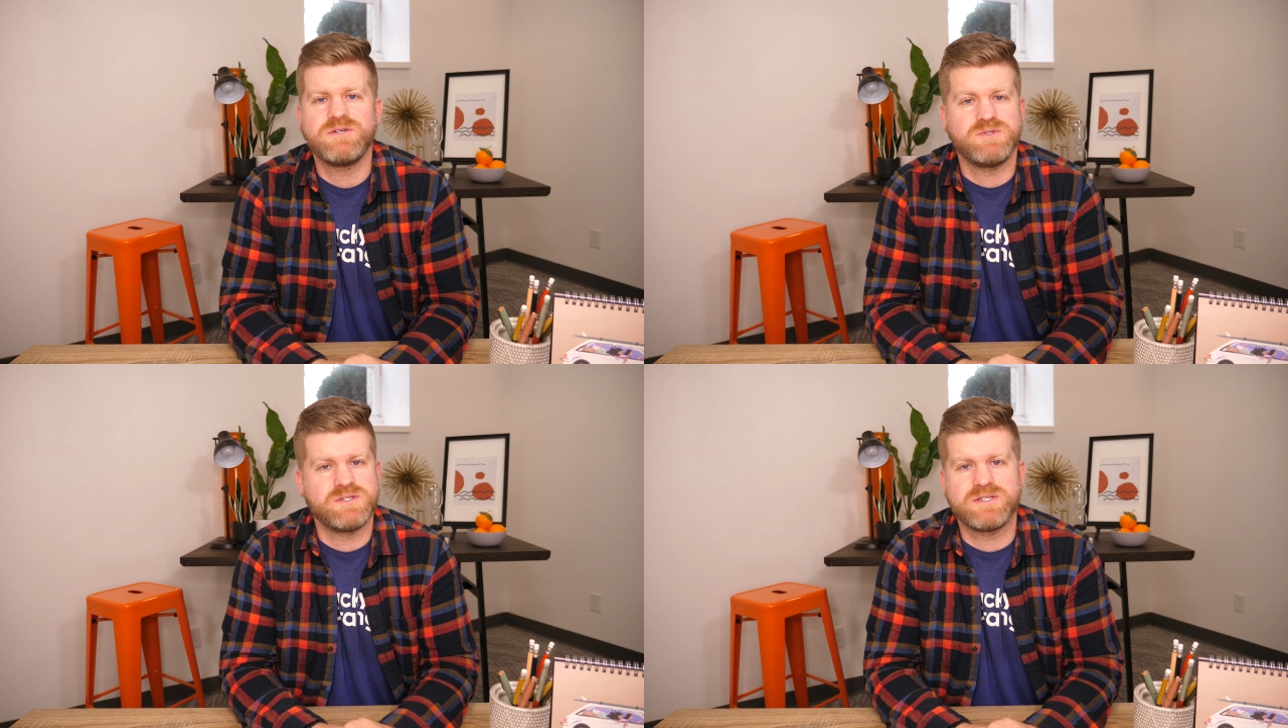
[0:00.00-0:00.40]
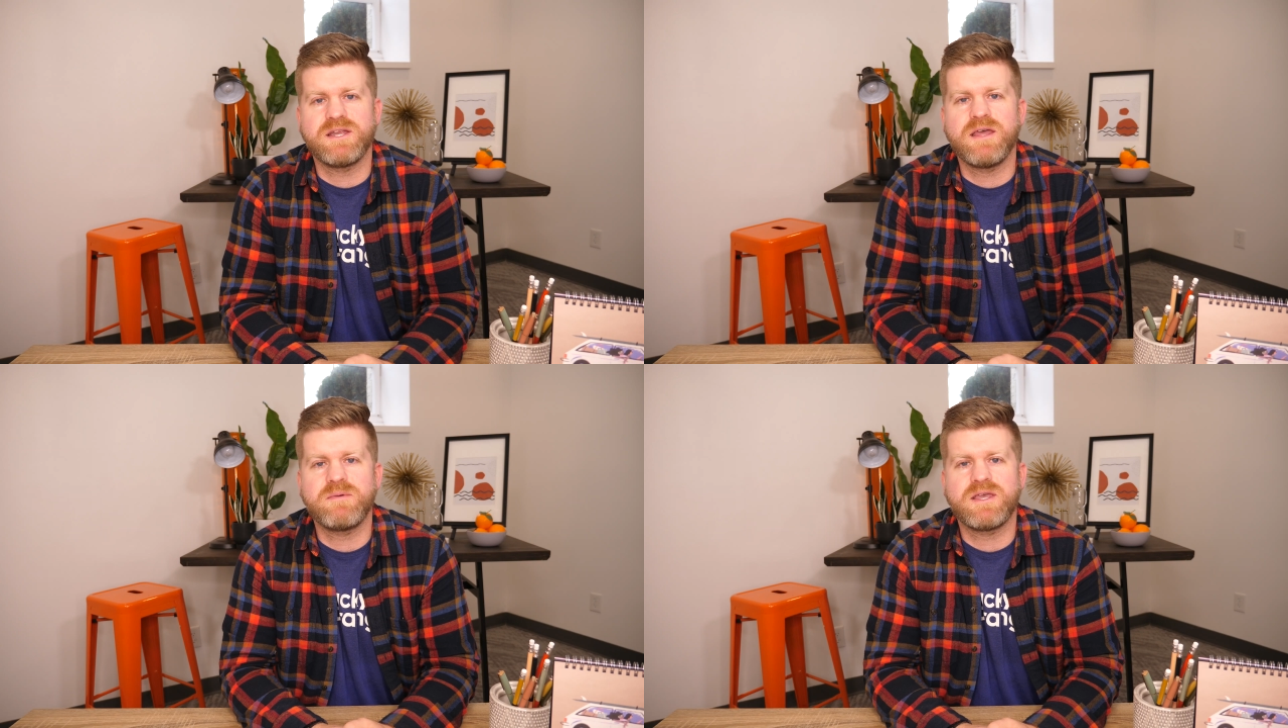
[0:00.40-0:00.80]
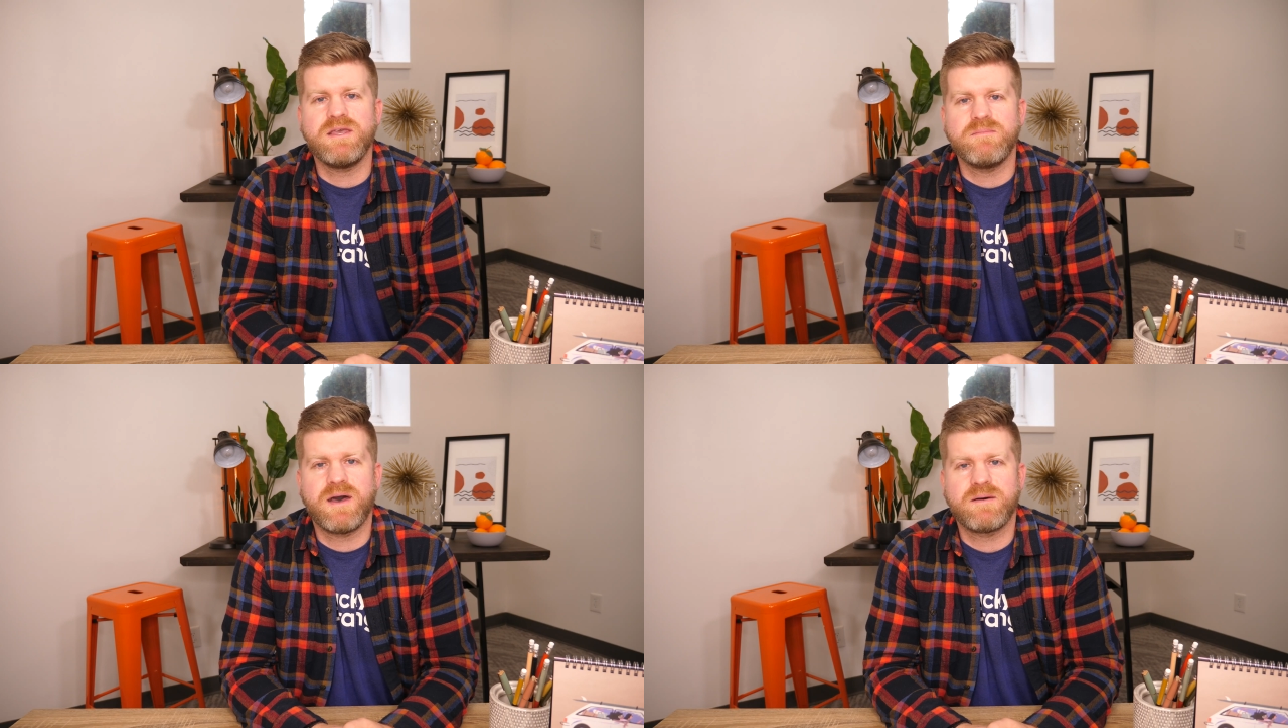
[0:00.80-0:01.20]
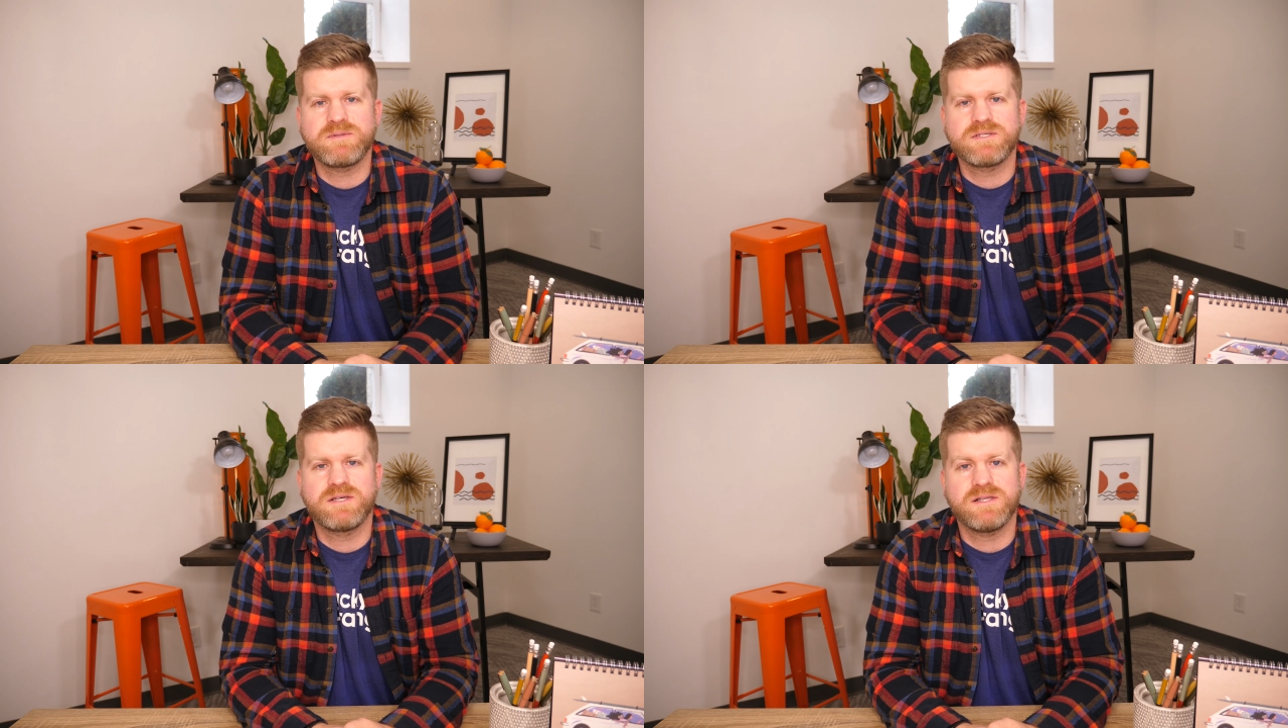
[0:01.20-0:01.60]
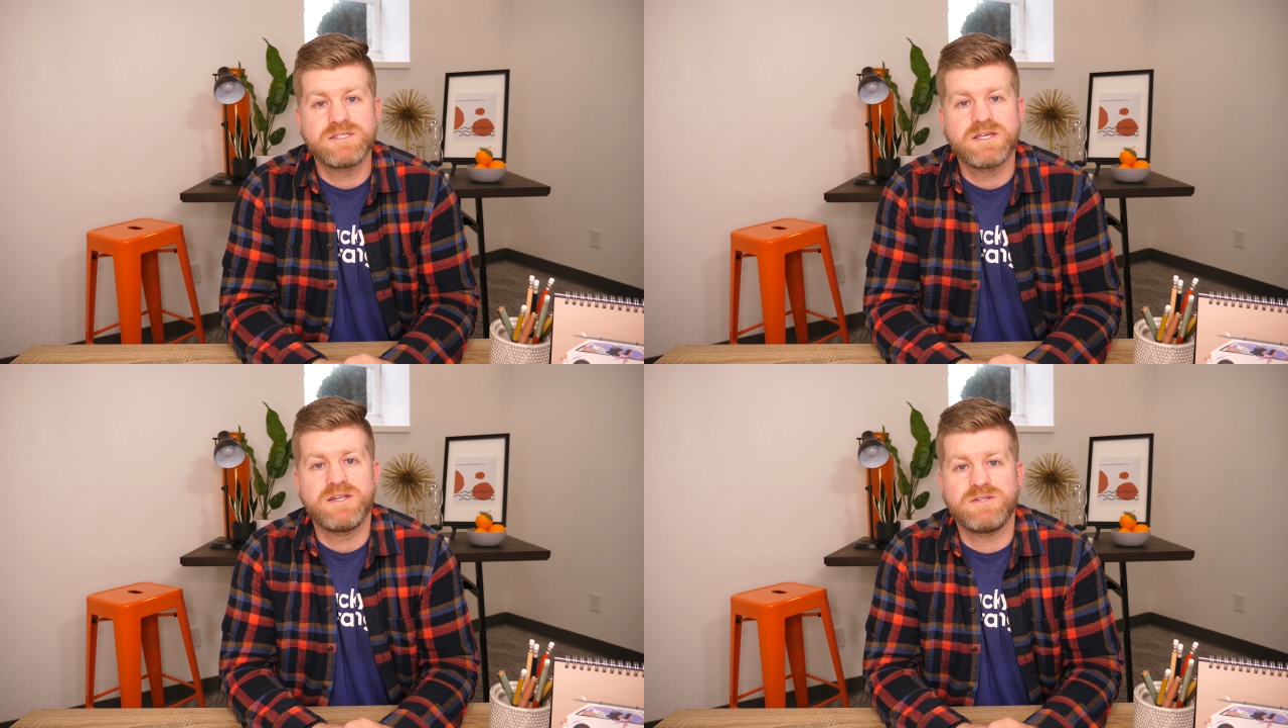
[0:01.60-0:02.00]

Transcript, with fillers: using dynamic heat maps. Let's get